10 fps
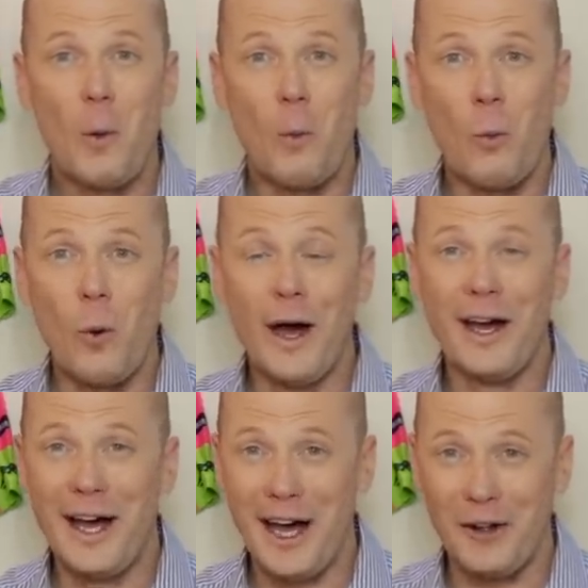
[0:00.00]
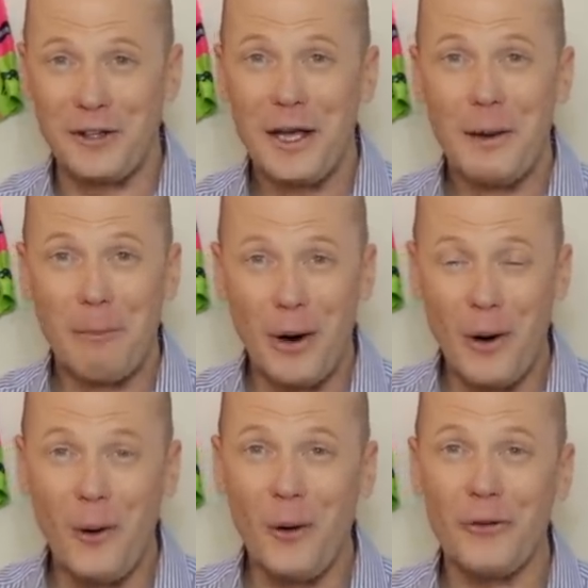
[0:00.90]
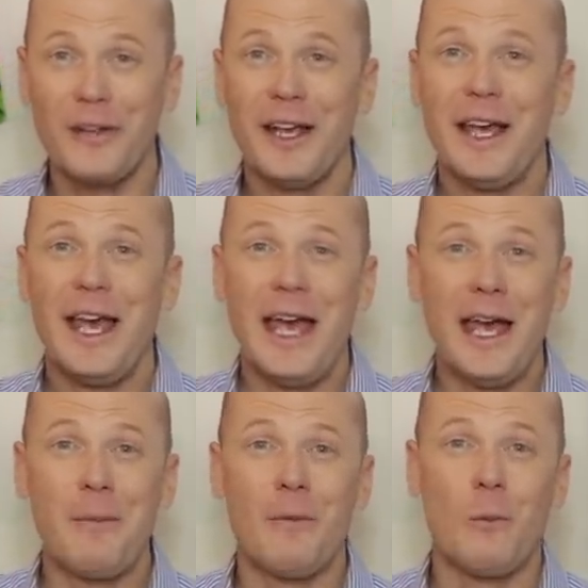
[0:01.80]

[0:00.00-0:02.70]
Wout Poels, and